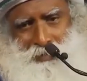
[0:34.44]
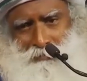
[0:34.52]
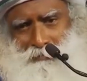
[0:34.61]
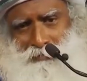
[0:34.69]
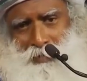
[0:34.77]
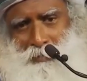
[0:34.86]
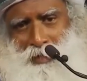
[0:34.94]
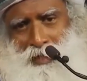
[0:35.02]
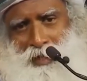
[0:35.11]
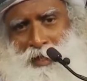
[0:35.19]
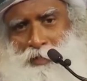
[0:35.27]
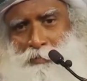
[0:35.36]
if
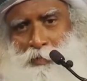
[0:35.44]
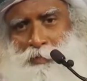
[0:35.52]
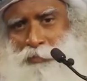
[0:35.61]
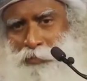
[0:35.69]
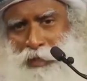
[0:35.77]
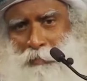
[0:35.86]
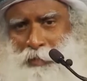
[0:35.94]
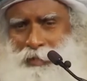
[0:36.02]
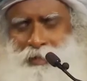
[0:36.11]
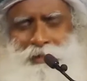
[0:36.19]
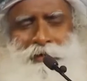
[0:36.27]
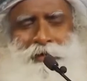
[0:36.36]
somebody asked me to come
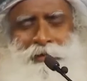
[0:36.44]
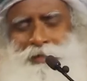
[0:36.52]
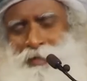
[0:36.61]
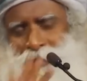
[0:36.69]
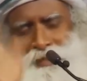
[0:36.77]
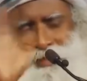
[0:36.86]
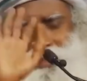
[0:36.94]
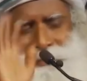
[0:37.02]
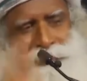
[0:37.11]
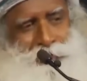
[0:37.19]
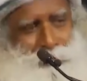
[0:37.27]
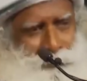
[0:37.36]
in their car, I
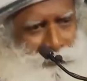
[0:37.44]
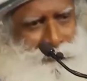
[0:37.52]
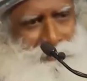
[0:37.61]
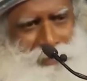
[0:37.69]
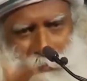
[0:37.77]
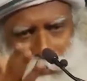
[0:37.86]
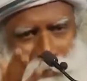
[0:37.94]
say, no, tell me